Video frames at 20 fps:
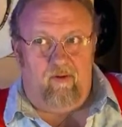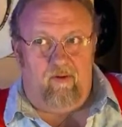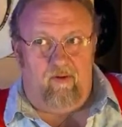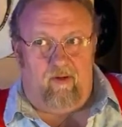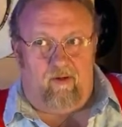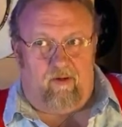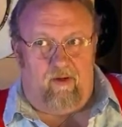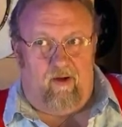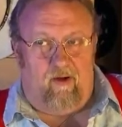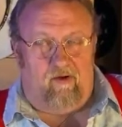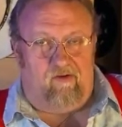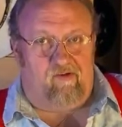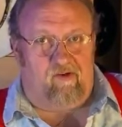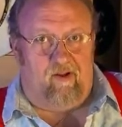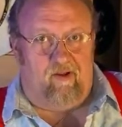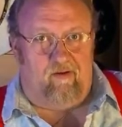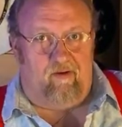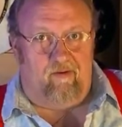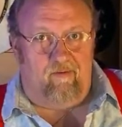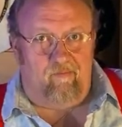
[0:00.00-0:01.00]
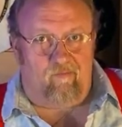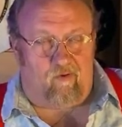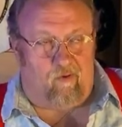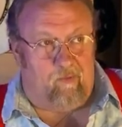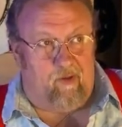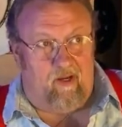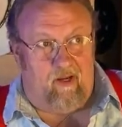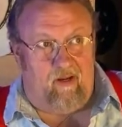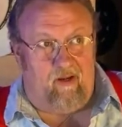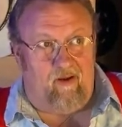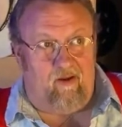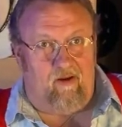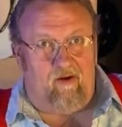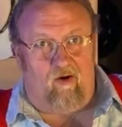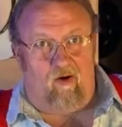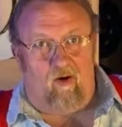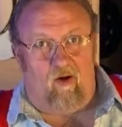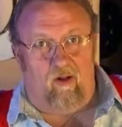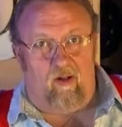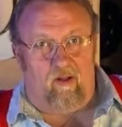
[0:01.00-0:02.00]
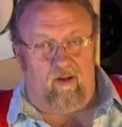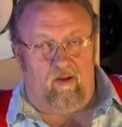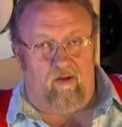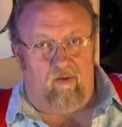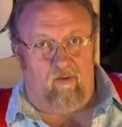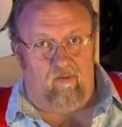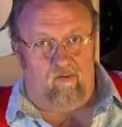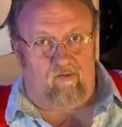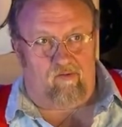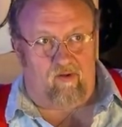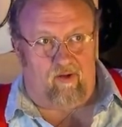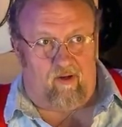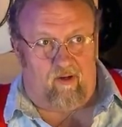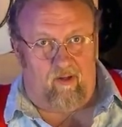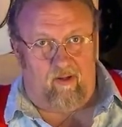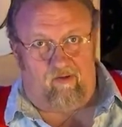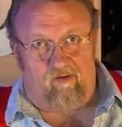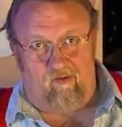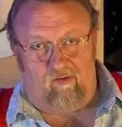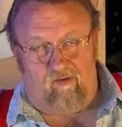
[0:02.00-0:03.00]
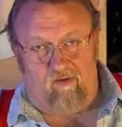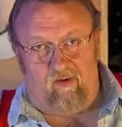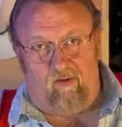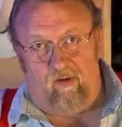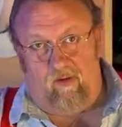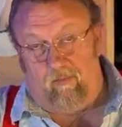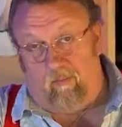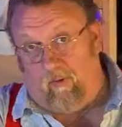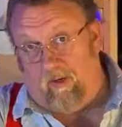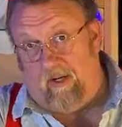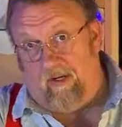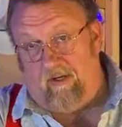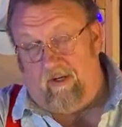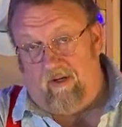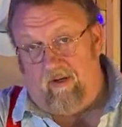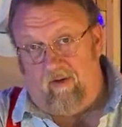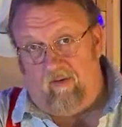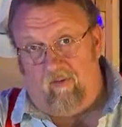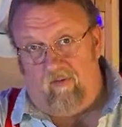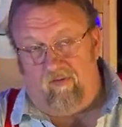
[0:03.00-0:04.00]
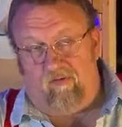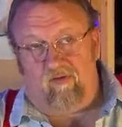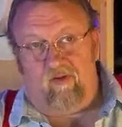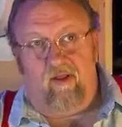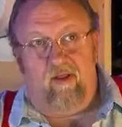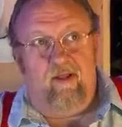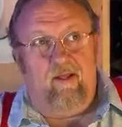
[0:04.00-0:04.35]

a godsend for me, and they're all I use, and Elixir is the only brand I use.